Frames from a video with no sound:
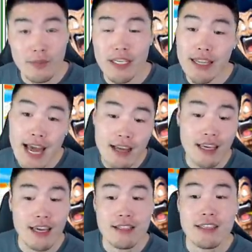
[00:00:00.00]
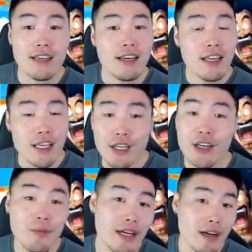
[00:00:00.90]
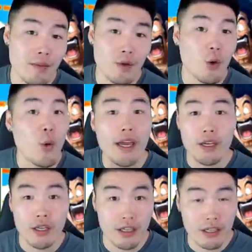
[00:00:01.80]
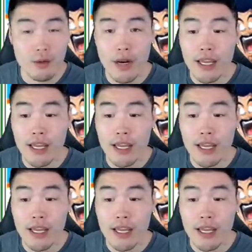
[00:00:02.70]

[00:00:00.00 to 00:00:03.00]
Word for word: In that case, he could become quite good, right?